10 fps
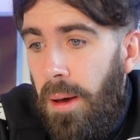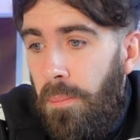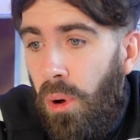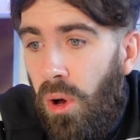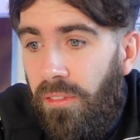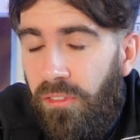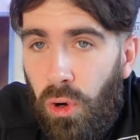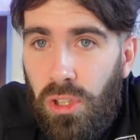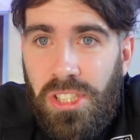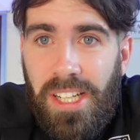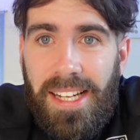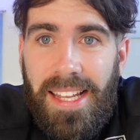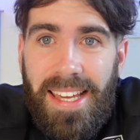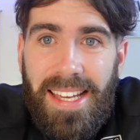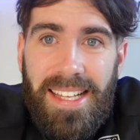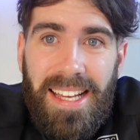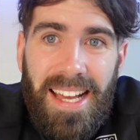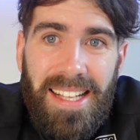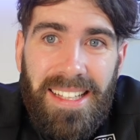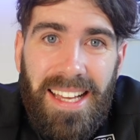But unfortunately,
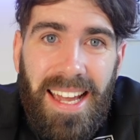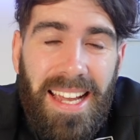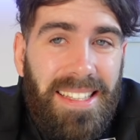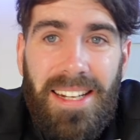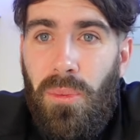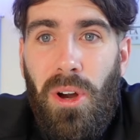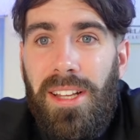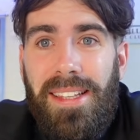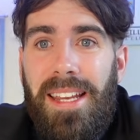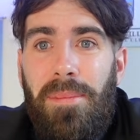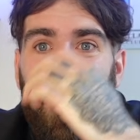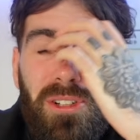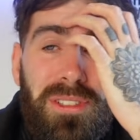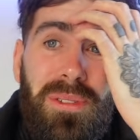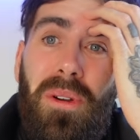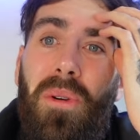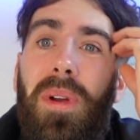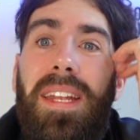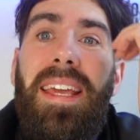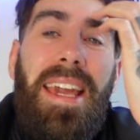it didn't work, did it? Because
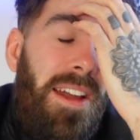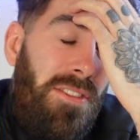we didn't get a